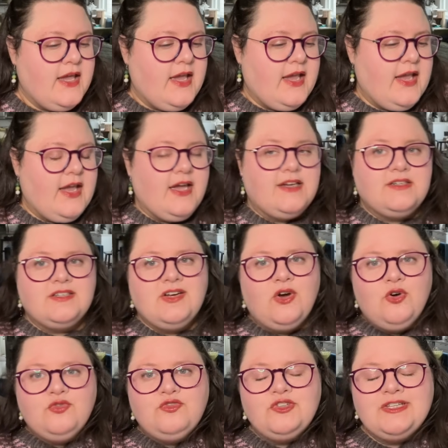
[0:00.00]
and
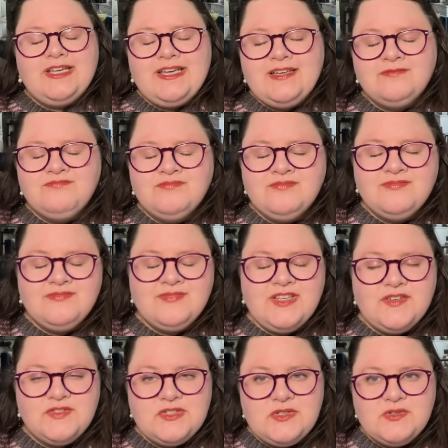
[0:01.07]
hopefully
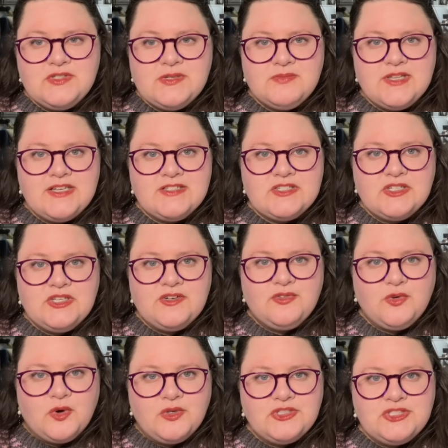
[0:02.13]
gives you some things to look
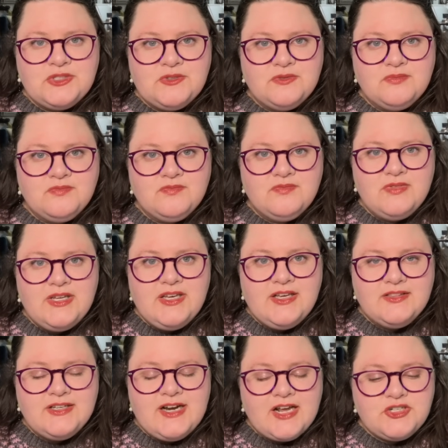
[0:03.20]
forward to
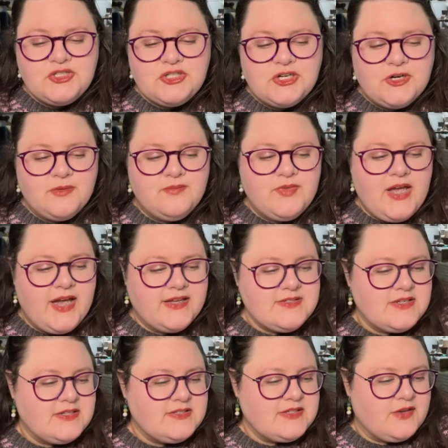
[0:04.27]
in the next year, as
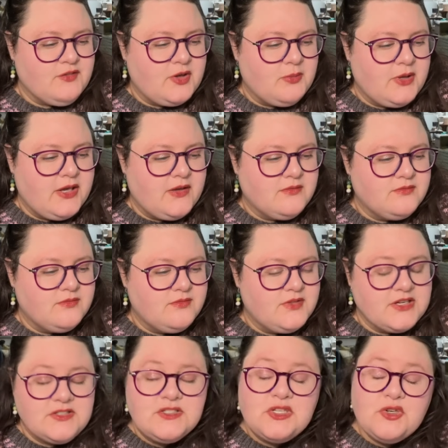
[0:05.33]
it is giving me
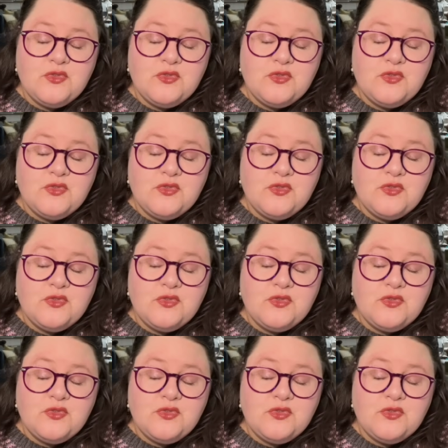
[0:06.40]
things to look